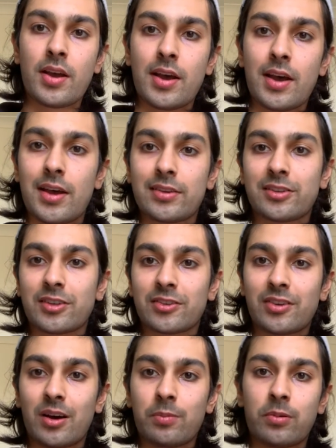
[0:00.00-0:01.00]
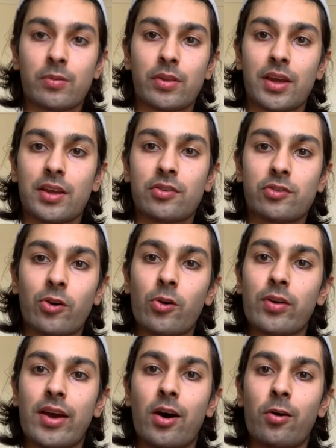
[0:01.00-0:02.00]
As an example, they showed
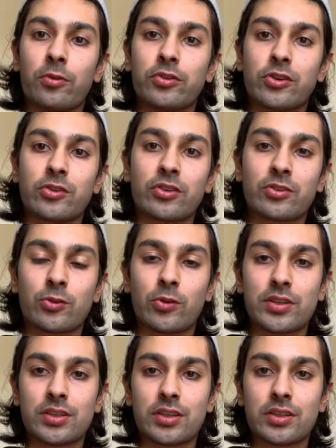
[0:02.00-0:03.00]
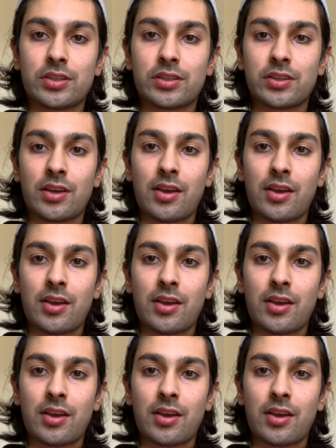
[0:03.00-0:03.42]
how reducing choices